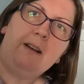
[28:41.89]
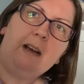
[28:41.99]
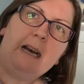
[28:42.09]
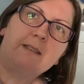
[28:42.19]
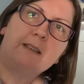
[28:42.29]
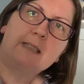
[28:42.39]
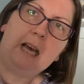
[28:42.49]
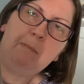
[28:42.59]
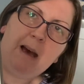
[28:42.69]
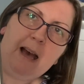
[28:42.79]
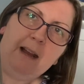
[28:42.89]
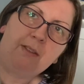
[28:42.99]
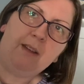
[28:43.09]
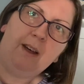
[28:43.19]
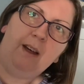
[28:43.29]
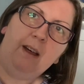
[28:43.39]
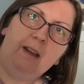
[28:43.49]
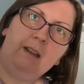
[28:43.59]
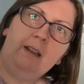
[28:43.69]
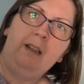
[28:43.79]
it has the same head there
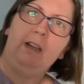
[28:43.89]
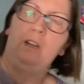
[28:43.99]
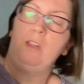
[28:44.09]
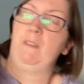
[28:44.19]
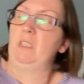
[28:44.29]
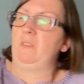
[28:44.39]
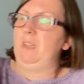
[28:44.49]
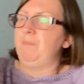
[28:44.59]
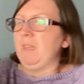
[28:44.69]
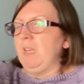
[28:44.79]
and all the rest of it.